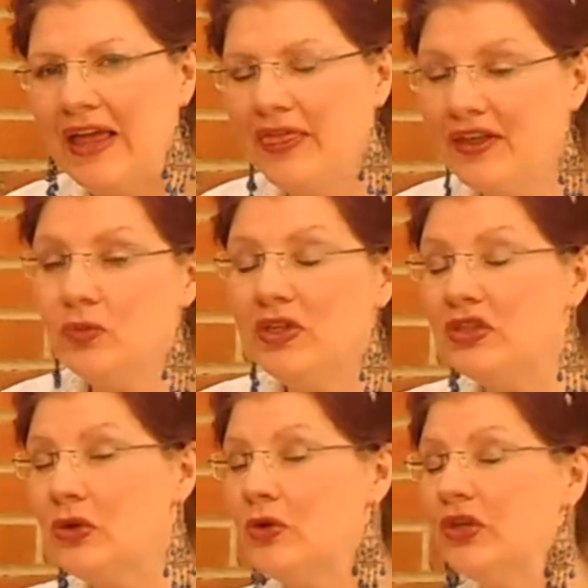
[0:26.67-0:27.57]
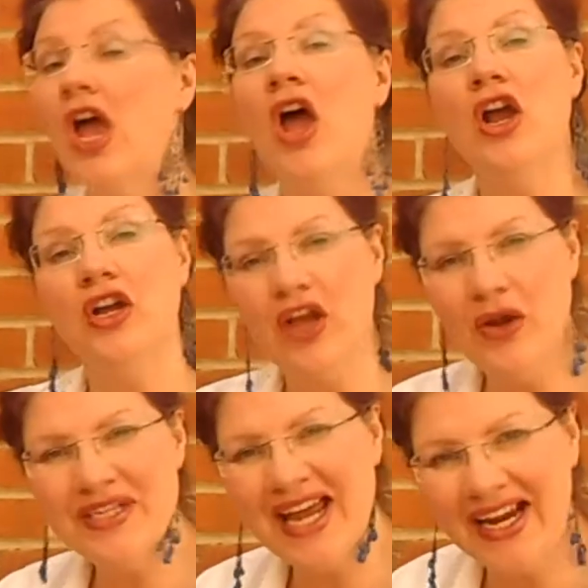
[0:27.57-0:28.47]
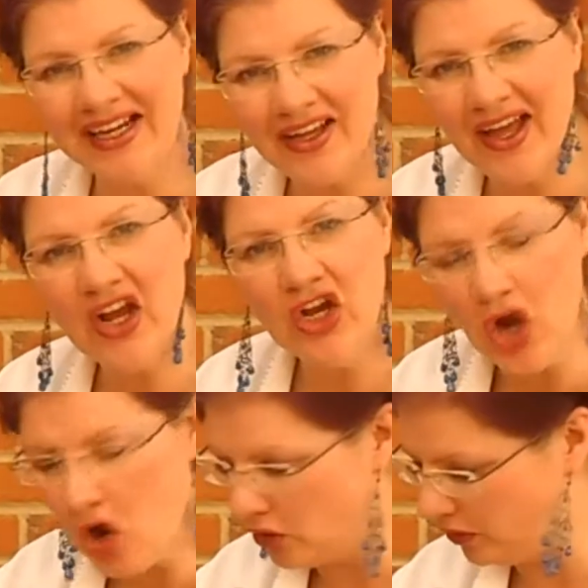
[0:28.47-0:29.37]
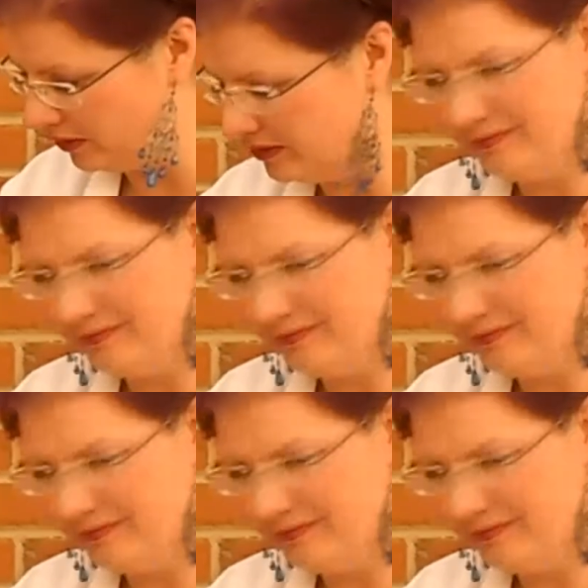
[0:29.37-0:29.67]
and this one is called Coathanger Gong.